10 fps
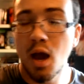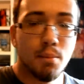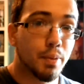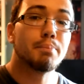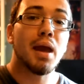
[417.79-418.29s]

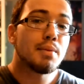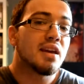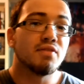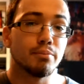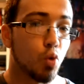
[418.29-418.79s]
but maybe
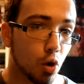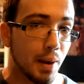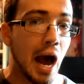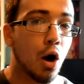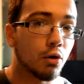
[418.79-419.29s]
even more
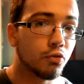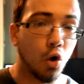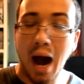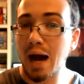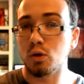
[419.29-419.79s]
powerful,
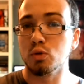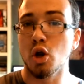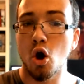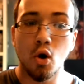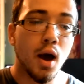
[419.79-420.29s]
I don't
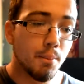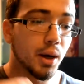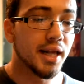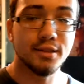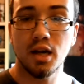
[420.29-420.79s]
know.
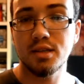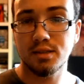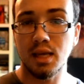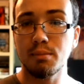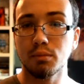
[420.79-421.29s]
But it does
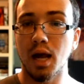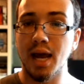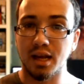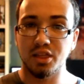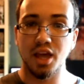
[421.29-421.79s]
seem like